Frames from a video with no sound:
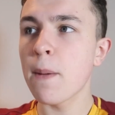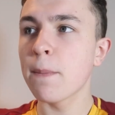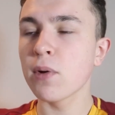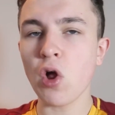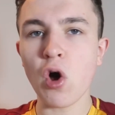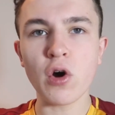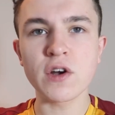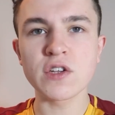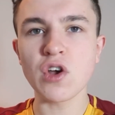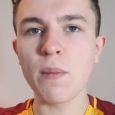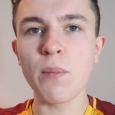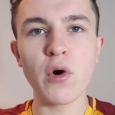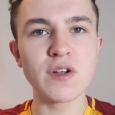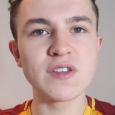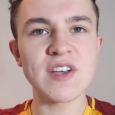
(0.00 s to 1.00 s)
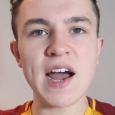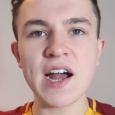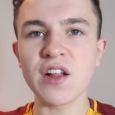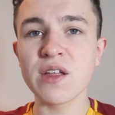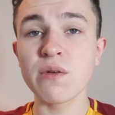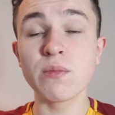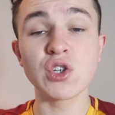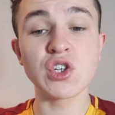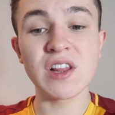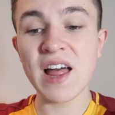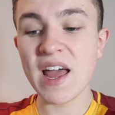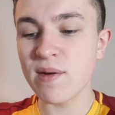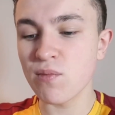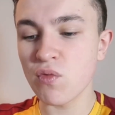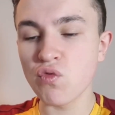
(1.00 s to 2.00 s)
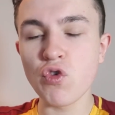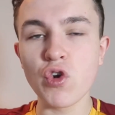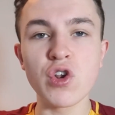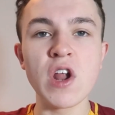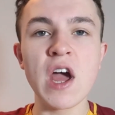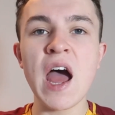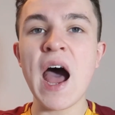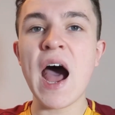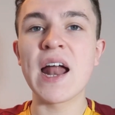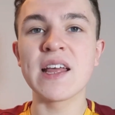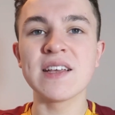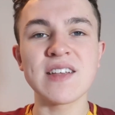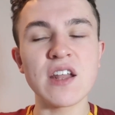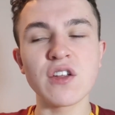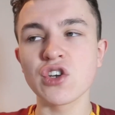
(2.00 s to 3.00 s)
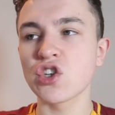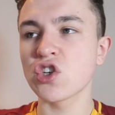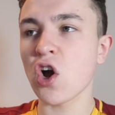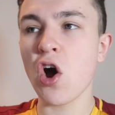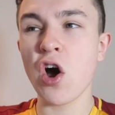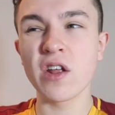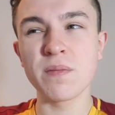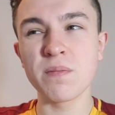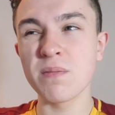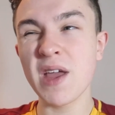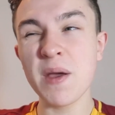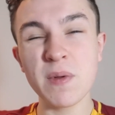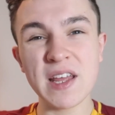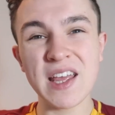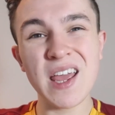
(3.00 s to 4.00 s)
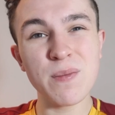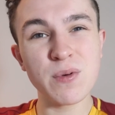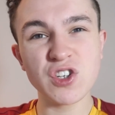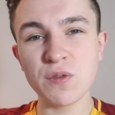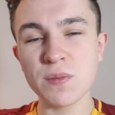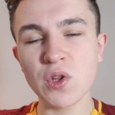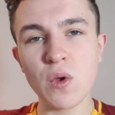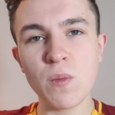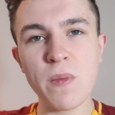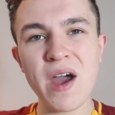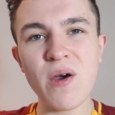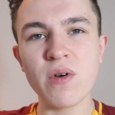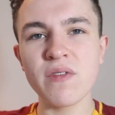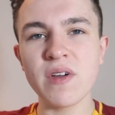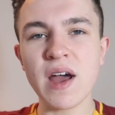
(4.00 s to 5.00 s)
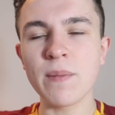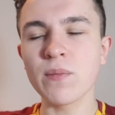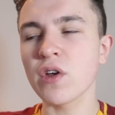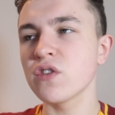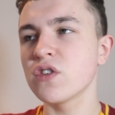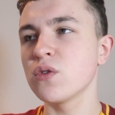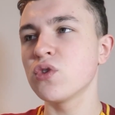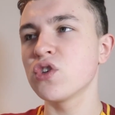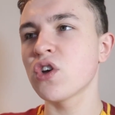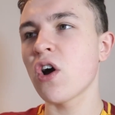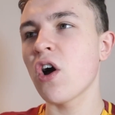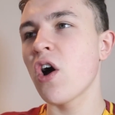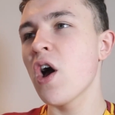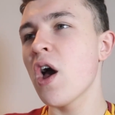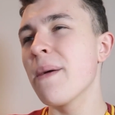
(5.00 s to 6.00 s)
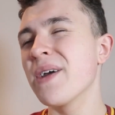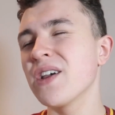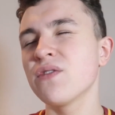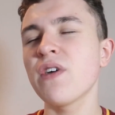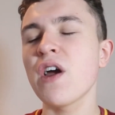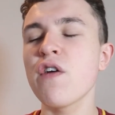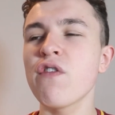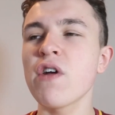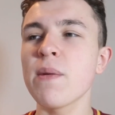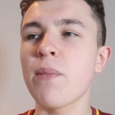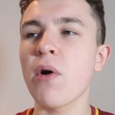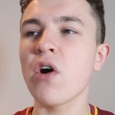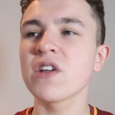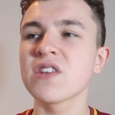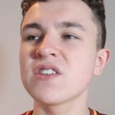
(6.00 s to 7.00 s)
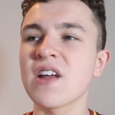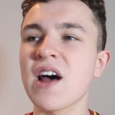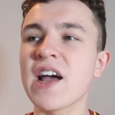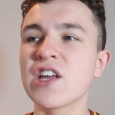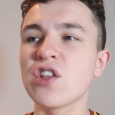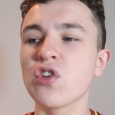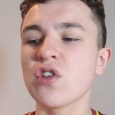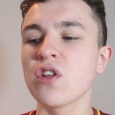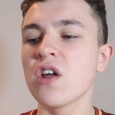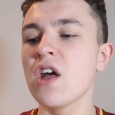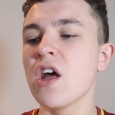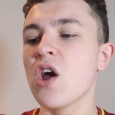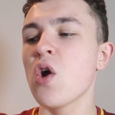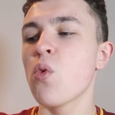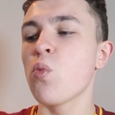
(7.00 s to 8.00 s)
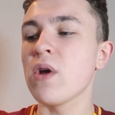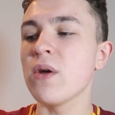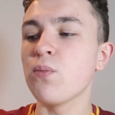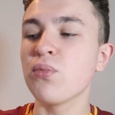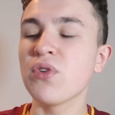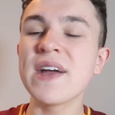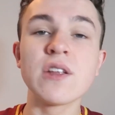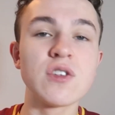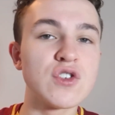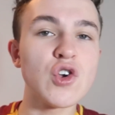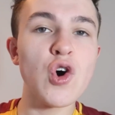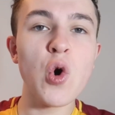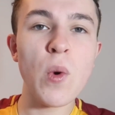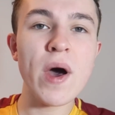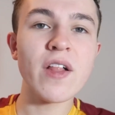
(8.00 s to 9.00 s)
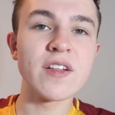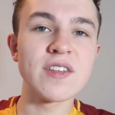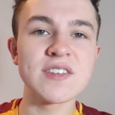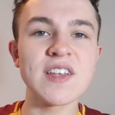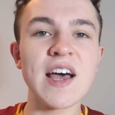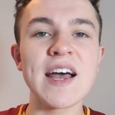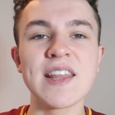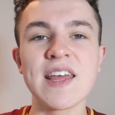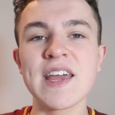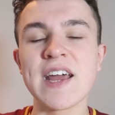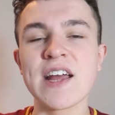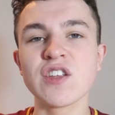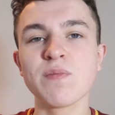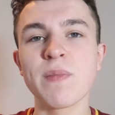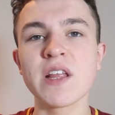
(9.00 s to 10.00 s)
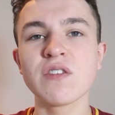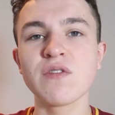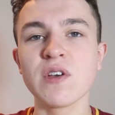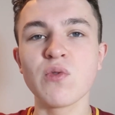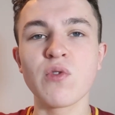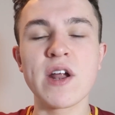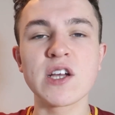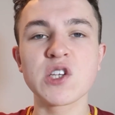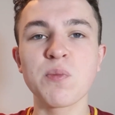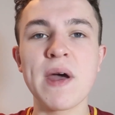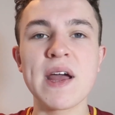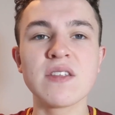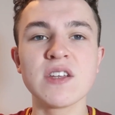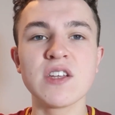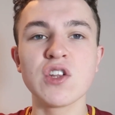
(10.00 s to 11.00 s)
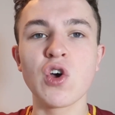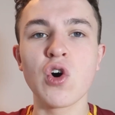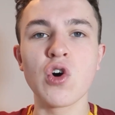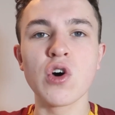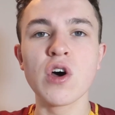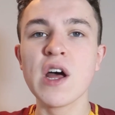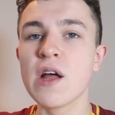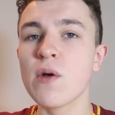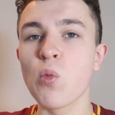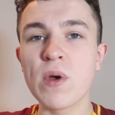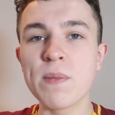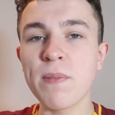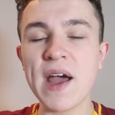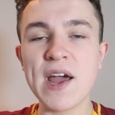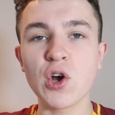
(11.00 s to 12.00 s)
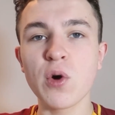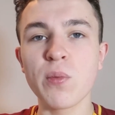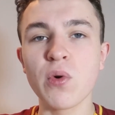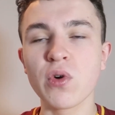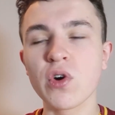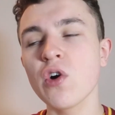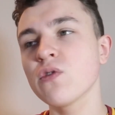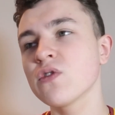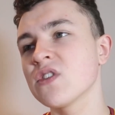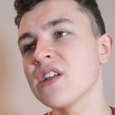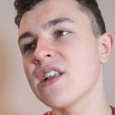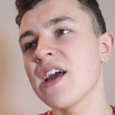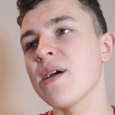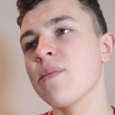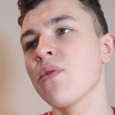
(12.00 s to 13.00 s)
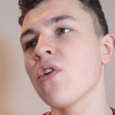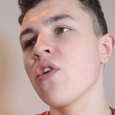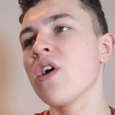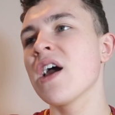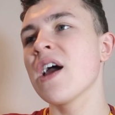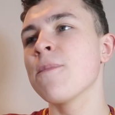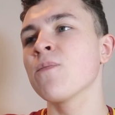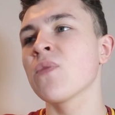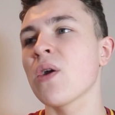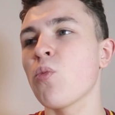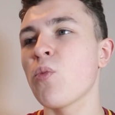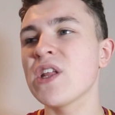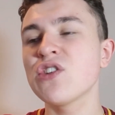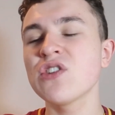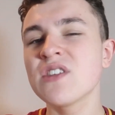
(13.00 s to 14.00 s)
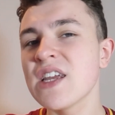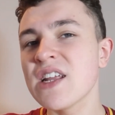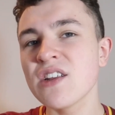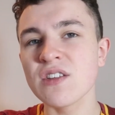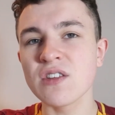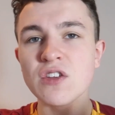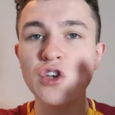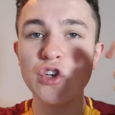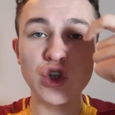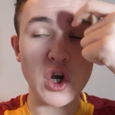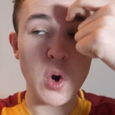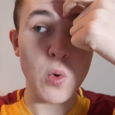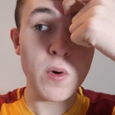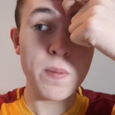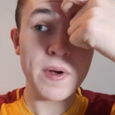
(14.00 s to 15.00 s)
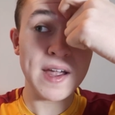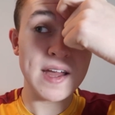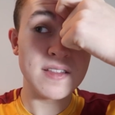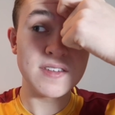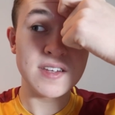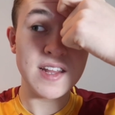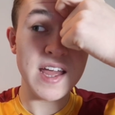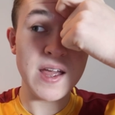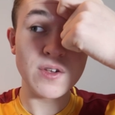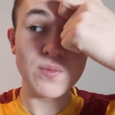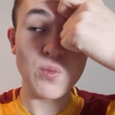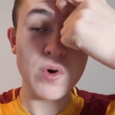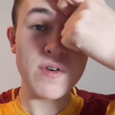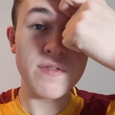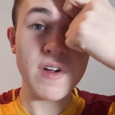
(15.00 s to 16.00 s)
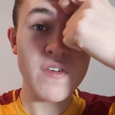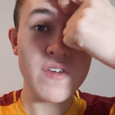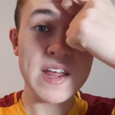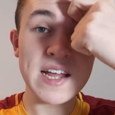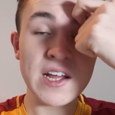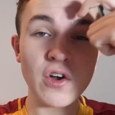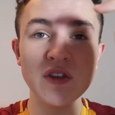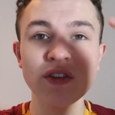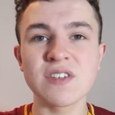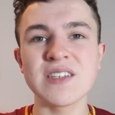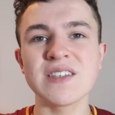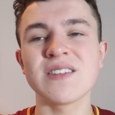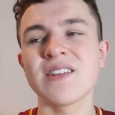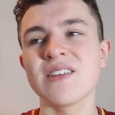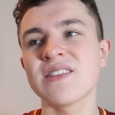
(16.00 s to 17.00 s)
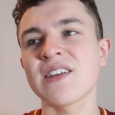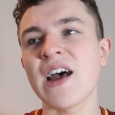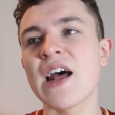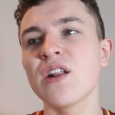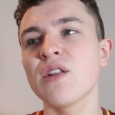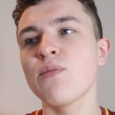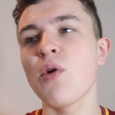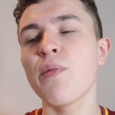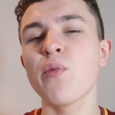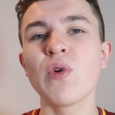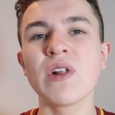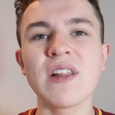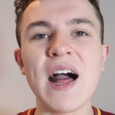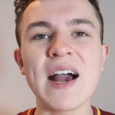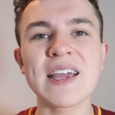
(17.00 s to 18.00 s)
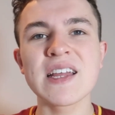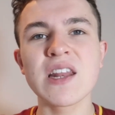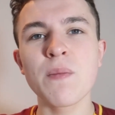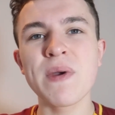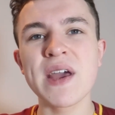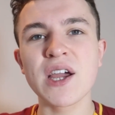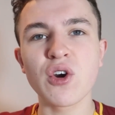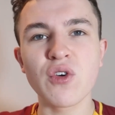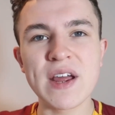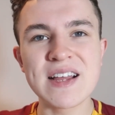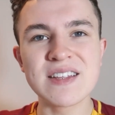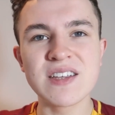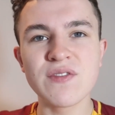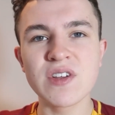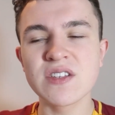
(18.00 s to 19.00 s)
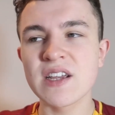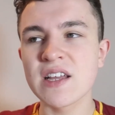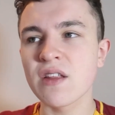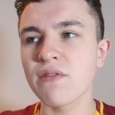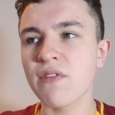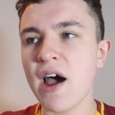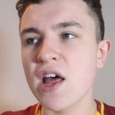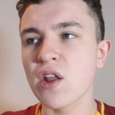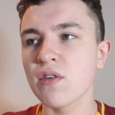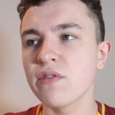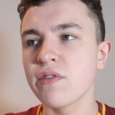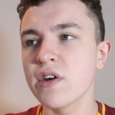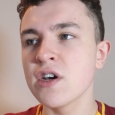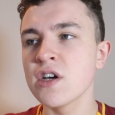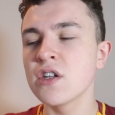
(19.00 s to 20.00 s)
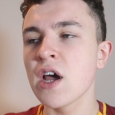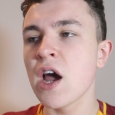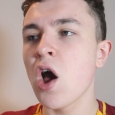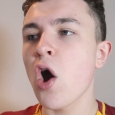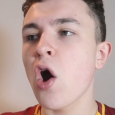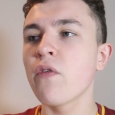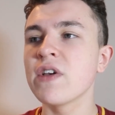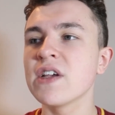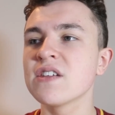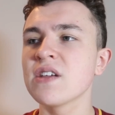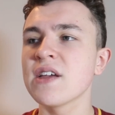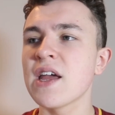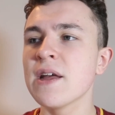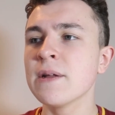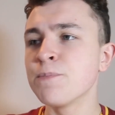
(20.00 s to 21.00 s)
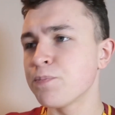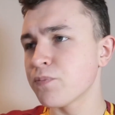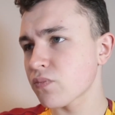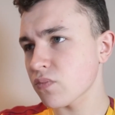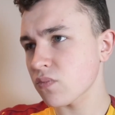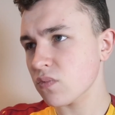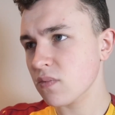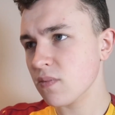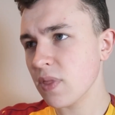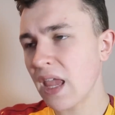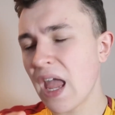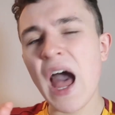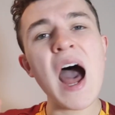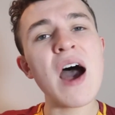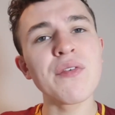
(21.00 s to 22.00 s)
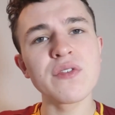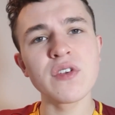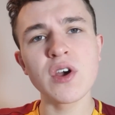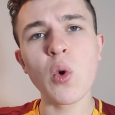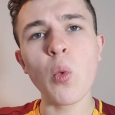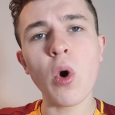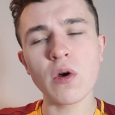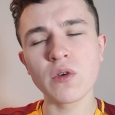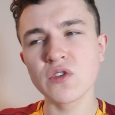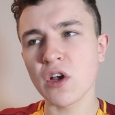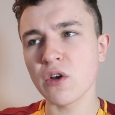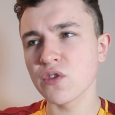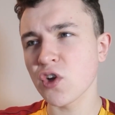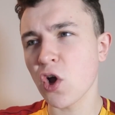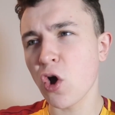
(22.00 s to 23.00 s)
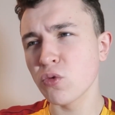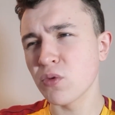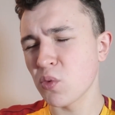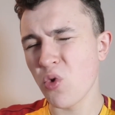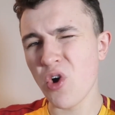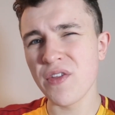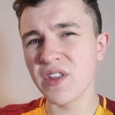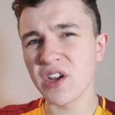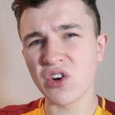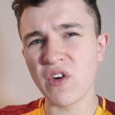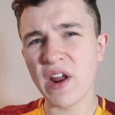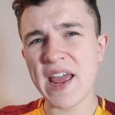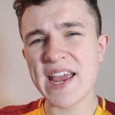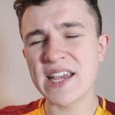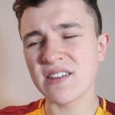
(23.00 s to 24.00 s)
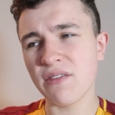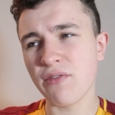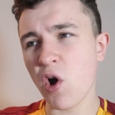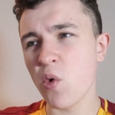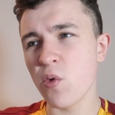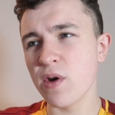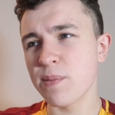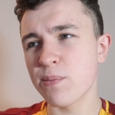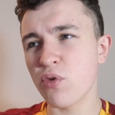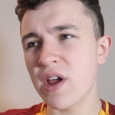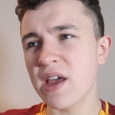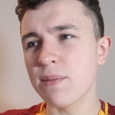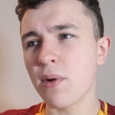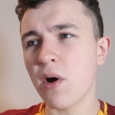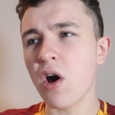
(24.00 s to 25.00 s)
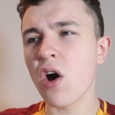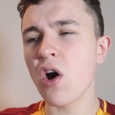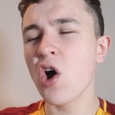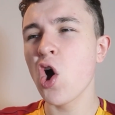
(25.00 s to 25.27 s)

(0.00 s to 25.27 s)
blocked or put a tackle in, which let him run, and he's had a shot, and maybe the keeper should be doing better with it, I'm not too sure. It's a very, very poor start. You know, that we played so well on Saturday against Mansfield, we're expecting, you know, win by a couple goals today, but we just didn't show up again today. We're a very inconsistent side at the moment. We're lacking a bit of creativity in the final third. Obviously, after Walsall scored, we weren't the greatest. I thought we were pretty poor